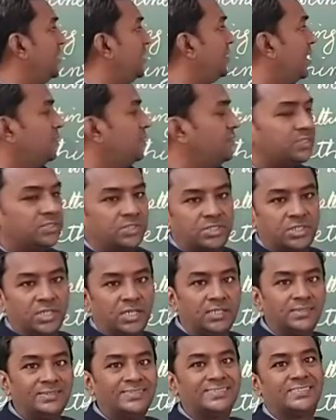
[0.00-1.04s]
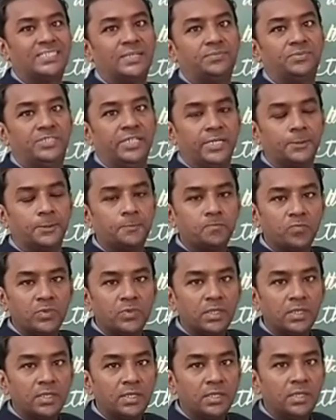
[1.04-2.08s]
Afshan
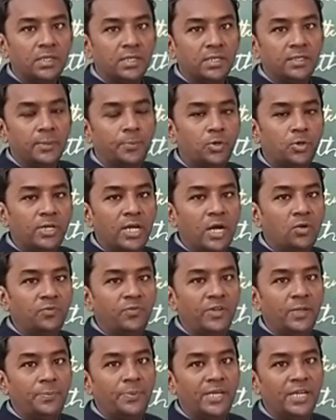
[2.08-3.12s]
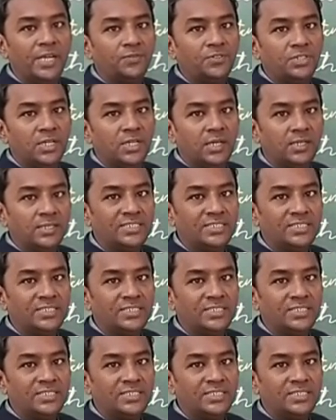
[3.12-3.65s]
subject. The pronoun will be Afshan,